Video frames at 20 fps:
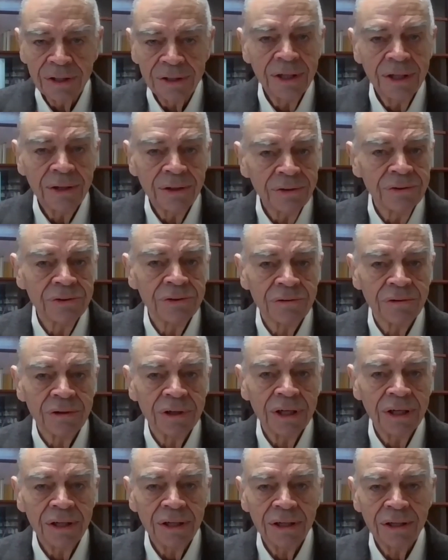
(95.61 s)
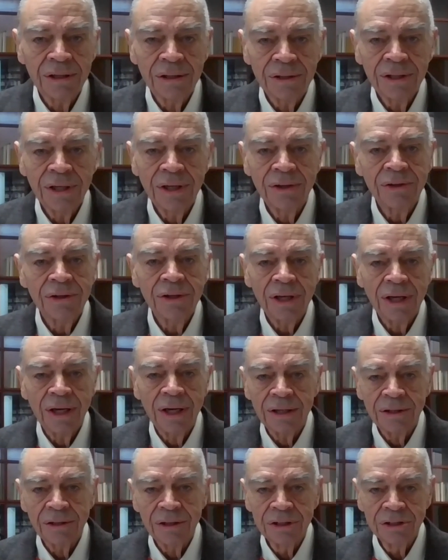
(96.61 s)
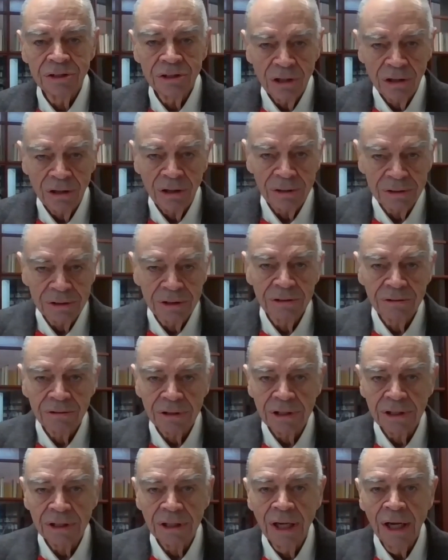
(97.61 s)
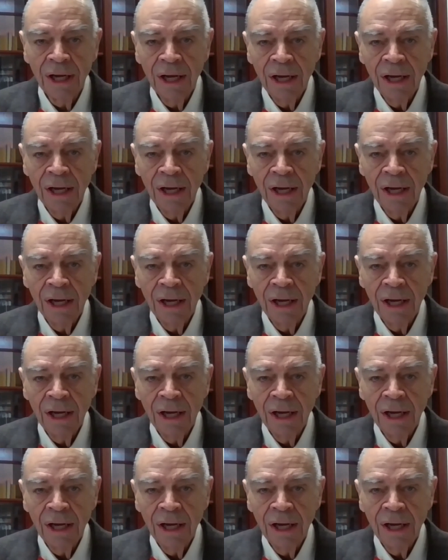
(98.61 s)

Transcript: 10th Street, 10th and Charles Street.